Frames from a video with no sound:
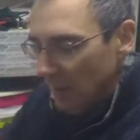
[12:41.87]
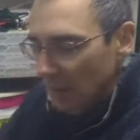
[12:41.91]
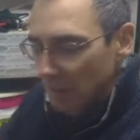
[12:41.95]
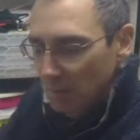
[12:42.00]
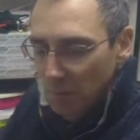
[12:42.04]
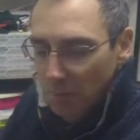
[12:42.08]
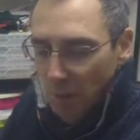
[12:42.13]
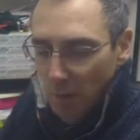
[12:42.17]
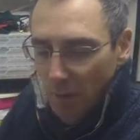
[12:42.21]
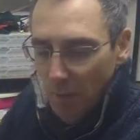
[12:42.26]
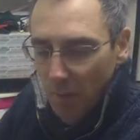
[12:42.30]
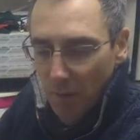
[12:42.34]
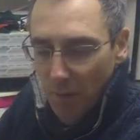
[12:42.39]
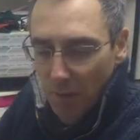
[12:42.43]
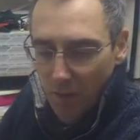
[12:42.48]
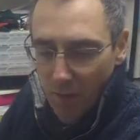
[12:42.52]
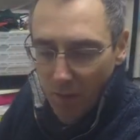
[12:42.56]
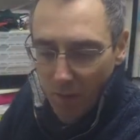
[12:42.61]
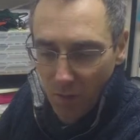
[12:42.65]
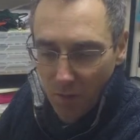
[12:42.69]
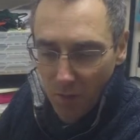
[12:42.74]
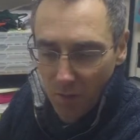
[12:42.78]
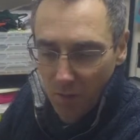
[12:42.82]
spark plug
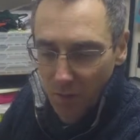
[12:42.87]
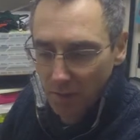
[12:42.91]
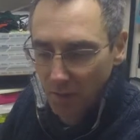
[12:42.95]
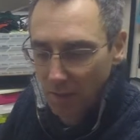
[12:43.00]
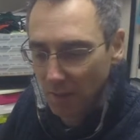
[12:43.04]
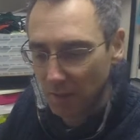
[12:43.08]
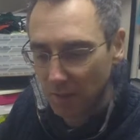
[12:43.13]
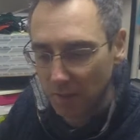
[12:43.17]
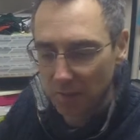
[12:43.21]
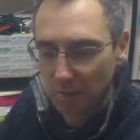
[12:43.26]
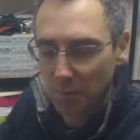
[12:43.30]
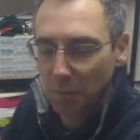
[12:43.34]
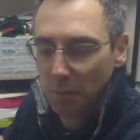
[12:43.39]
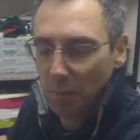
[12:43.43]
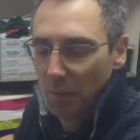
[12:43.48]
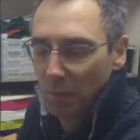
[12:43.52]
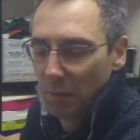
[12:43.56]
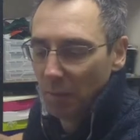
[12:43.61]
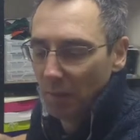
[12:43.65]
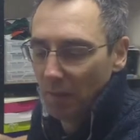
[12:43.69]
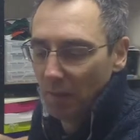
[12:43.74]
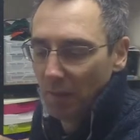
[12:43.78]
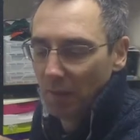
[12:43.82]
holes. Now it's
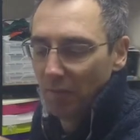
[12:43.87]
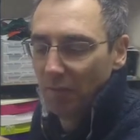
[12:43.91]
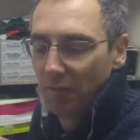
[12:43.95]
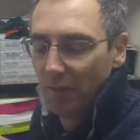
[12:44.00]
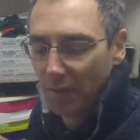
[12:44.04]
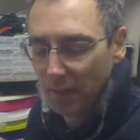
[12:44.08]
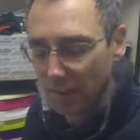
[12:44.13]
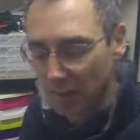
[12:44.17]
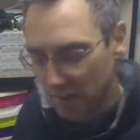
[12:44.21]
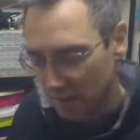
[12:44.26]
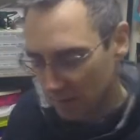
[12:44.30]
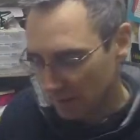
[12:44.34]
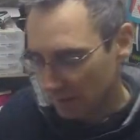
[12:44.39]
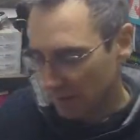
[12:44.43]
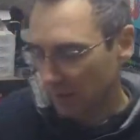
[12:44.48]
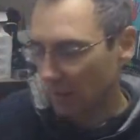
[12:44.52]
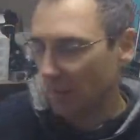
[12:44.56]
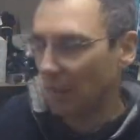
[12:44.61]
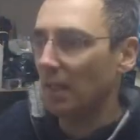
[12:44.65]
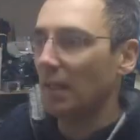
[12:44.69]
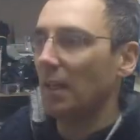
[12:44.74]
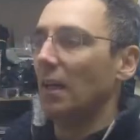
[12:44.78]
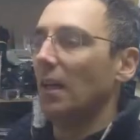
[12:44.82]
permanently fixed,
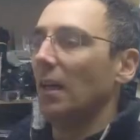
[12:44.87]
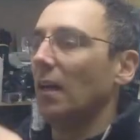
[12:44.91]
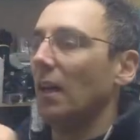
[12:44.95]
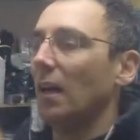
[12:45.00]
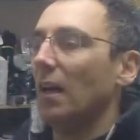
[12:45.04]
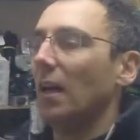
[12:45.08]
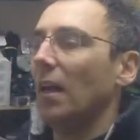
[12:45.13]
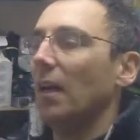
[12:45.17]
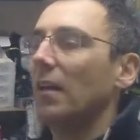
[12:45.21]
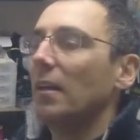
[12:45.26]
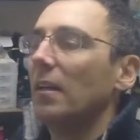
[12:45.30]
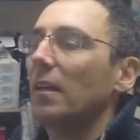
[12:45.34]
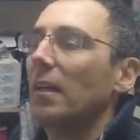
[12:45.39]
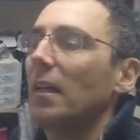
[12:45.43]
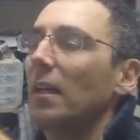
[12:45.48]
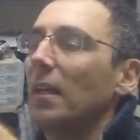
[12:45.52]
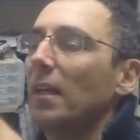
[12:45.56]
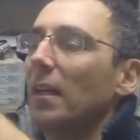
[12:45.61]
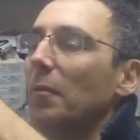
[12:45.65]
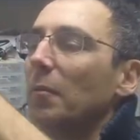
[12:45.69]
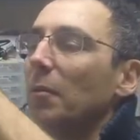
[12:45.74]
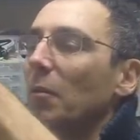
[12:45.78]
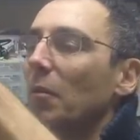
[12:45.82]
and
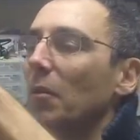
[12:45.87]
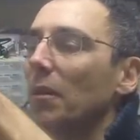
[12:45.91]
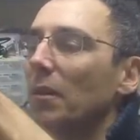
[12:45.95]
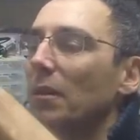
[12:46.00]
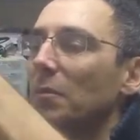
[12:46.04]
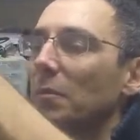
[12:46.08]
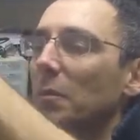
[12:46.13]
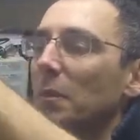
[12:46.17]
clean up all these